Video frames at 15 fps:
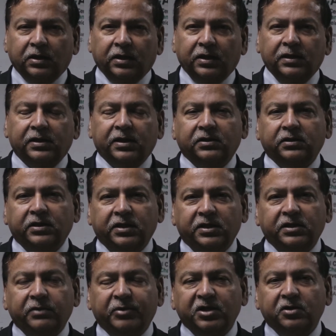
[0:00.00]
held at the
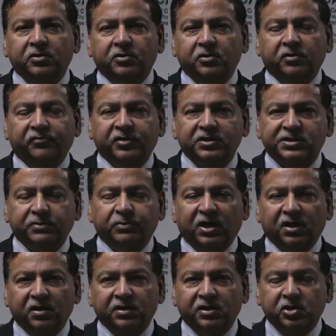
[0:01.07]
Independent University,
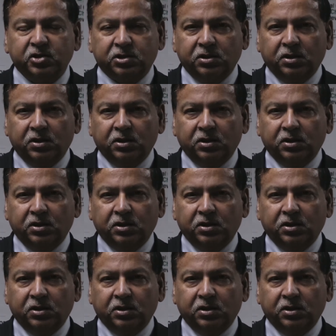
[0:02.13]
Bangladesh.